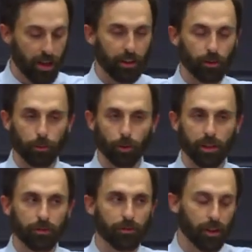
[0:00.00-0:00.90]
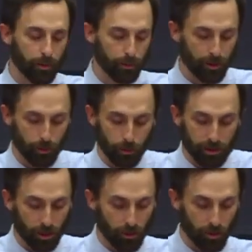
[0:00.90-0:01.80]
And so pulling from some
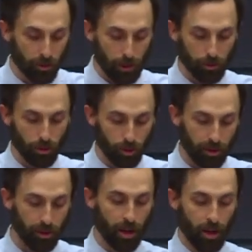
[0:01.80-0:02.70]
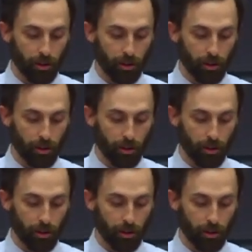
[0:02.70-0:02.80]
research from James Jordan,